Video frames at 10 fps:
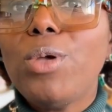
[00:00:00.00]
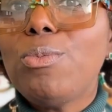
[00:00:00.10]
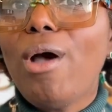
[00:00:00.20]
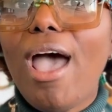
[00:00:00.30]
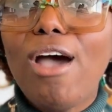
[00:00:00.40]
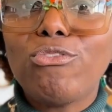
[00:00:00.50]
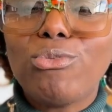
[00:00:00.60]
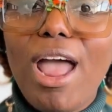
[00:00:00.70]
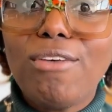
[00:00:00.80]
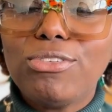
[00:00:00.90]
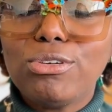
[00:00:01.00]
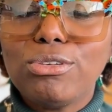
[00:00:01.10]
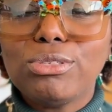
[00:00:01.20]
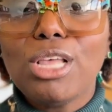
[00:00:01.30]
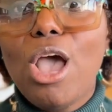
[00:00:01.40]
will have
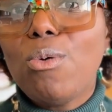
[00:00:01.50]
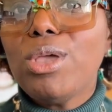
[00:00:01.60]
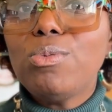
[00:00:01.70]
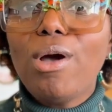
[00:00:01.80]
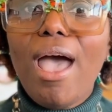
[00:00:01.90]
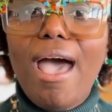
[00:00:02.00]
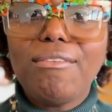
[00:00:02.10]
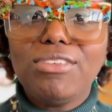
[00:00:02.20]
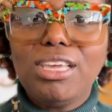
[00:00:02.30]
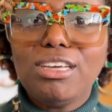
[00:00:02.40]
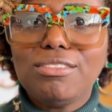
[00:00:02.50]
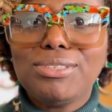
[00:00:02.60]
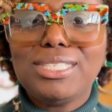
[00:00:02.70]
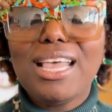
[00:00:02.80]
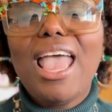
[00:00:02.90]
raffles, we will have
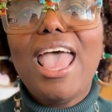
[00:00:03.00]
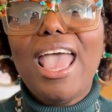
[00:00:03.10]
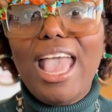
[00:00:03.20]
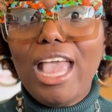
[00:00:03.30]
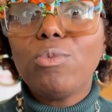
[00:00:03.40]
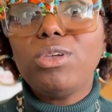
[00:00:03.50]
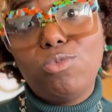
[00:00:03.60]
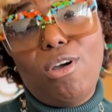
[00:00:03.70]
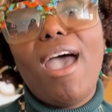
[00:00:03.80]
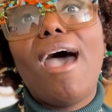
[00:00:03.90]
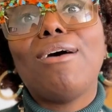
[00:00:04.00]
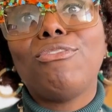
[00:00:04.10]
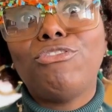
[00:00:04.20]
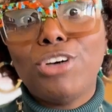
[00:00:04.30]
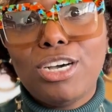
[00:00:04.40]
gifts, and we will have
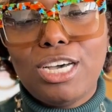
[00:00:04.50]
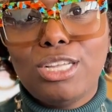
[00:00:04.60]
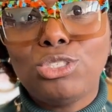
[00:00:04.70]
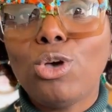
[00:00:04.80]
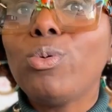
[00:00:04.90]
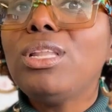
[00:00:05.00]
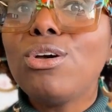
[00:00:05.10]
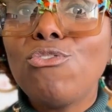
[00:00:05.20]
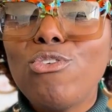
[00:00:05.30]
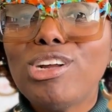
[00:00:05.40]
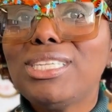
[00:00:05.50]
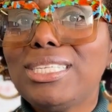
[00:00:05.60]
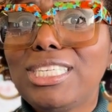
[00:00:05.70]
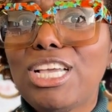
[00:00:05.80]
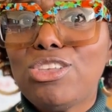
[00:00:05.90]
fun. So we look forward to
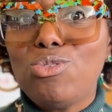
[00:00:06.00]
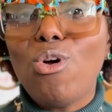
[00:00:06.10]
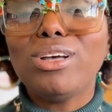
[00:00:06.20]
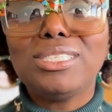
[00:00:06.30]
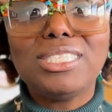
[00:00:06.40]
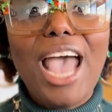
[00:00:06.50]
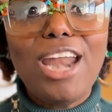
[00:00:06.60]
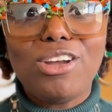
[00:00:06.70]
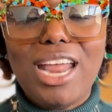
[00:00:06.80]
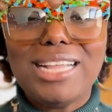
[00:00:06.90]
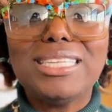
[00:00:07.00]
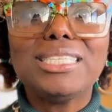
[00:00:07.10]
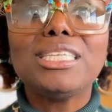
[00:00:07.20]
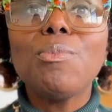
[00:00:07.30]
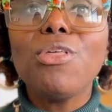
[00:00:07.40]
seeing you on Saturday,
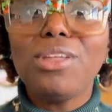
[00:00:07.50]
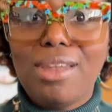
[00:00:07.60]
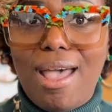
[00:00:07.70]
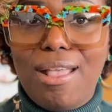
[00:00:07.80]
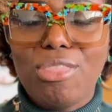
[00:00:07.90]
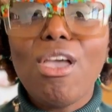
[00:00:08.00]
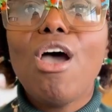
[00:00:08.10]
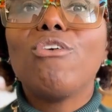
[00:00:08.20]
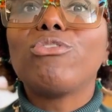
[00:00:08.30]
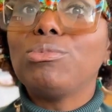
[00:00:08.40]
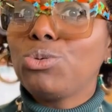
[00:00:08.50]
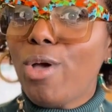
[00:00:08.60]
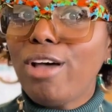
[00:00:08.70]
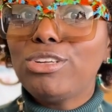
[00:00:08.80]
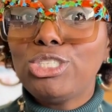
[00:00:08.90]
December the 9th from
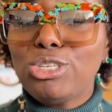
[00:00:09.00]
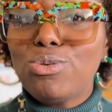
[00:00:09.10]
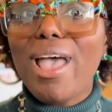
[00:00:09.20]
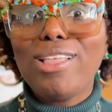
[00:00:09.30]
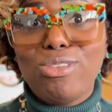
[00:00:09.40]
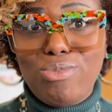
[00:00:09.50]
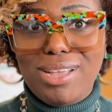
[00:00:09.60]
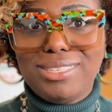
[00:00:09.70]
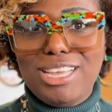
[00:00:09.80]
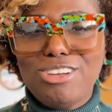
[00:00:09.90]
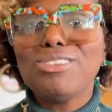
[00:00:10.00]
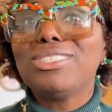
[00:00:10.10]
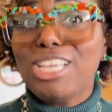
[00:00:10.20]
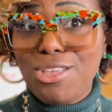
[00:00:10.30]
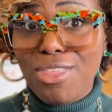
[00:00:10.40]
12 to 2 at the Rec Center.
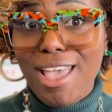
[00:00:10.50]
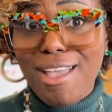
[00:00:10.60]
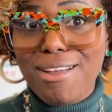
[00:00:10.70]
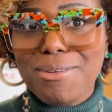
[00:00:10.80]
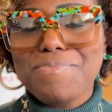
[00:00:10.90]
See you there.